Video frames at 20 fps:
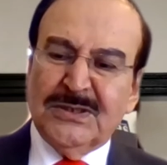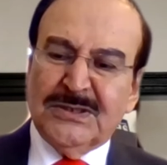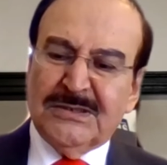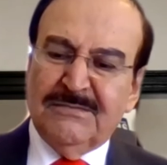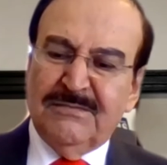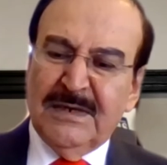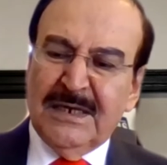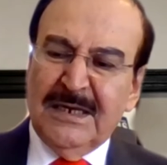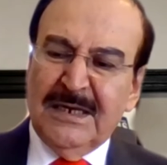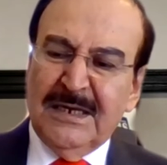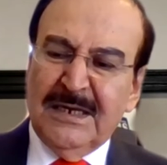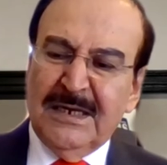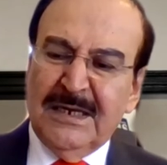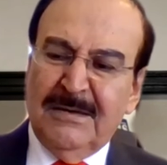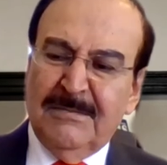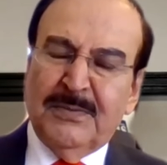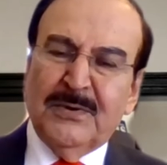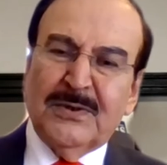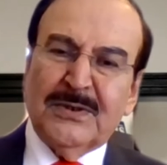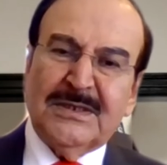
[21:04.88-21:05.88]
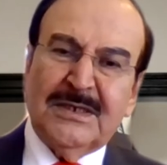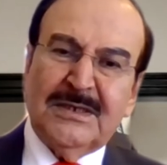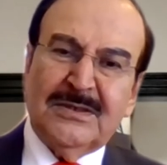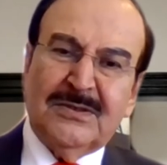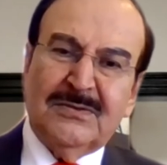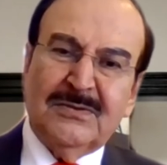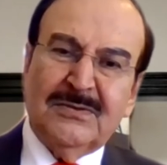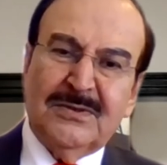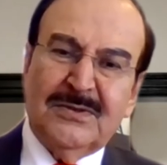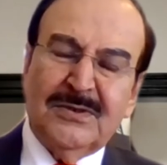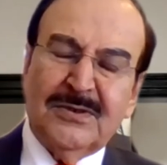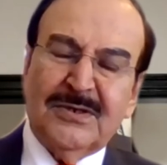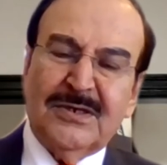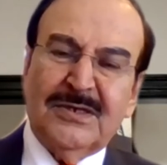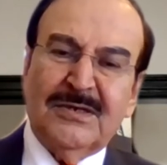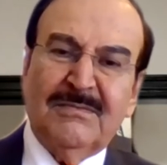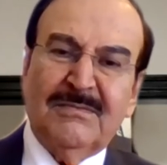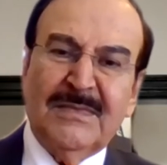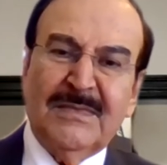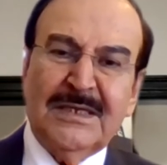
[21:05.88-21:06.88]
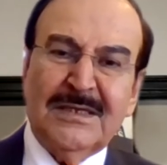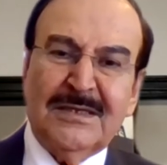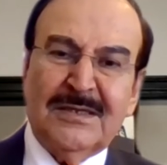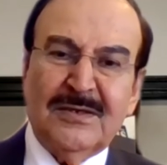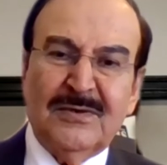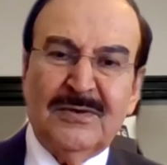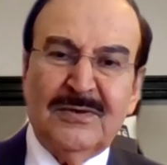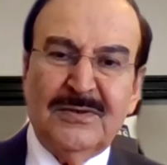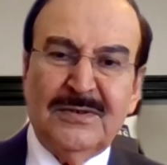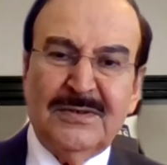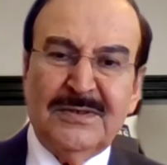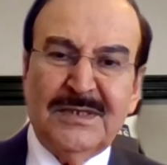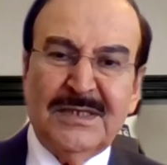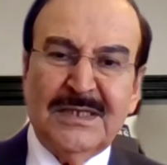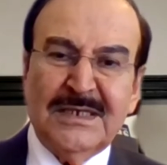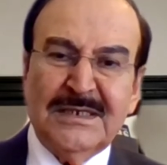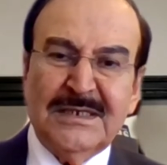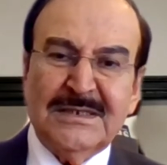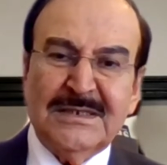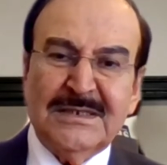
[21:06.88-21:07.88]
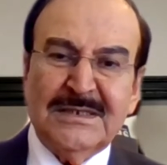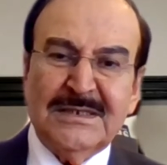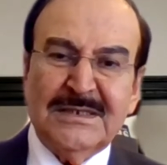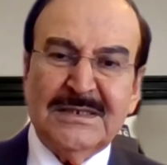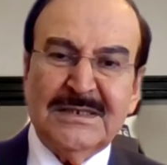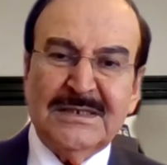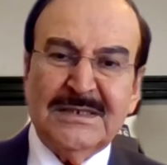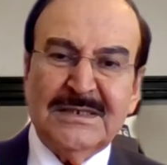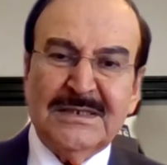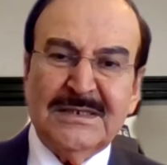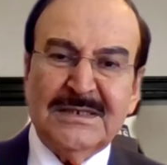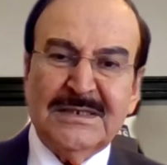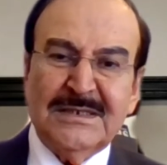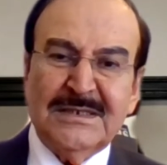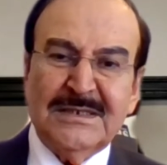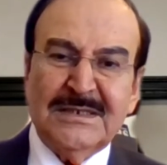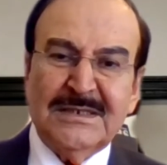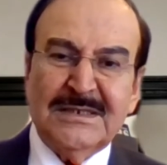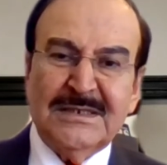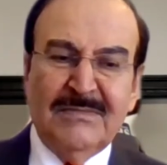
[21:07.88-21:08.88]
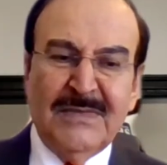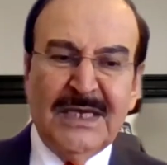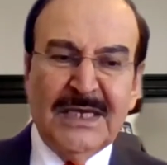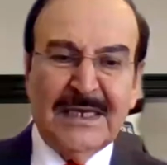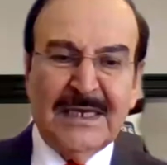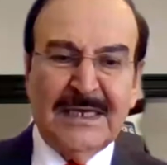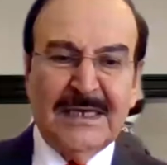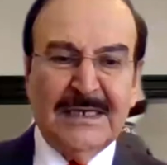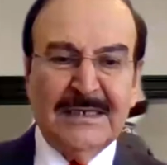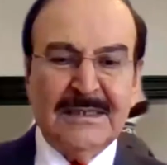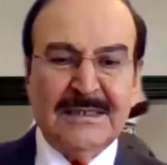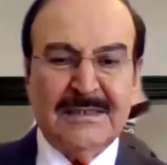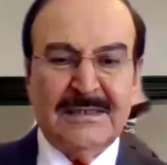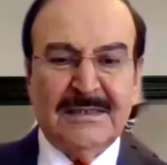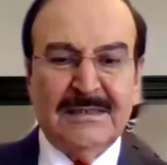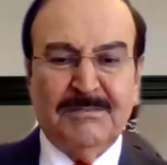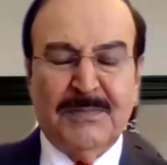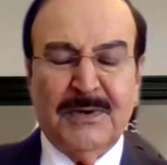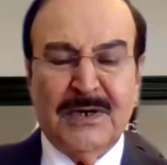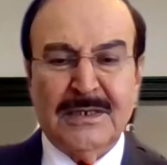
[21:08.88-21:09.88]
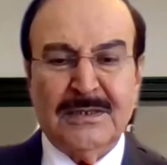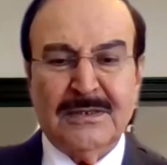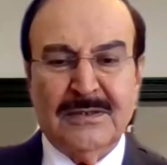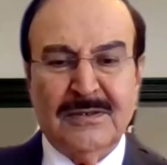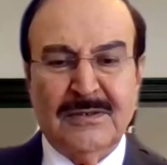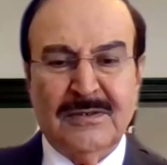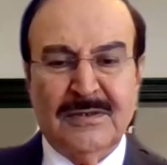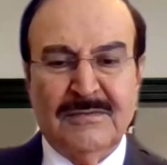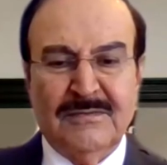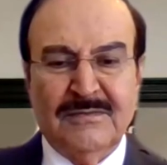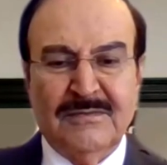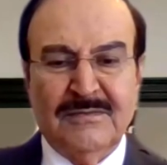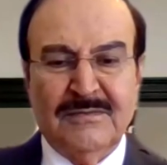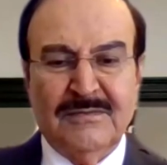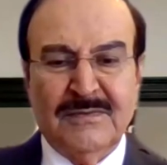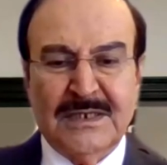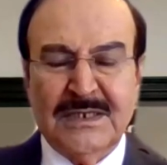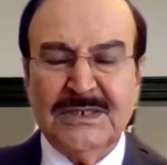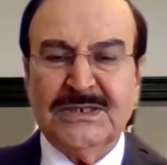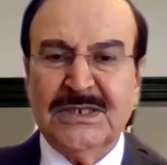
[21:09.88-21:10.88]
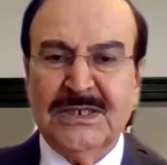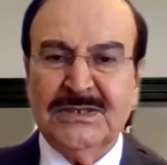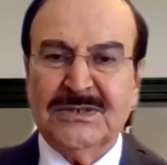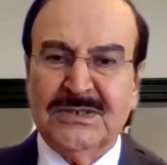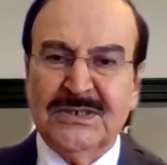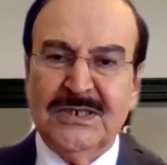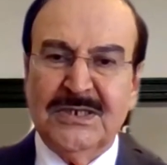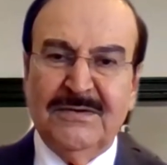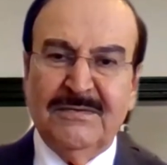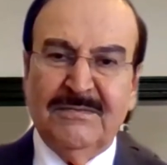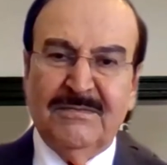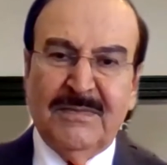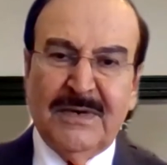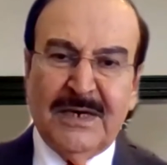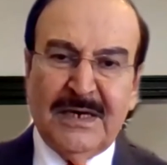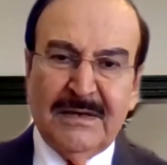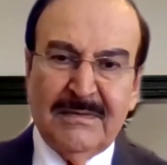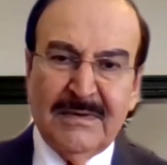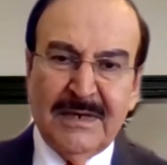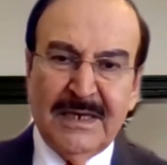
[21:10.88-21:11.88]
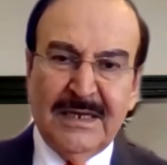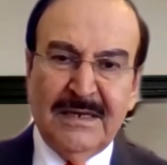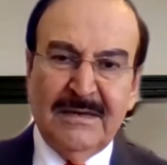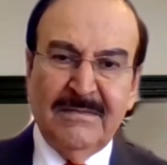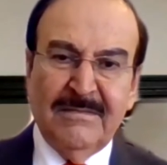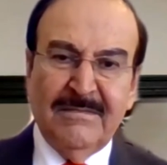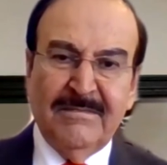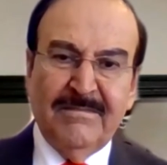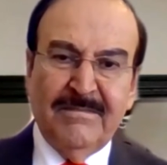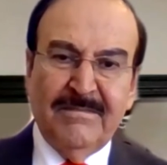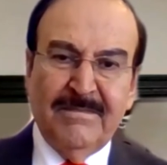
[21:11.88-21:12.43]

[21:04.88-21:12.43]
So it's very important to document all this and make it part of the rich history of Bahrain.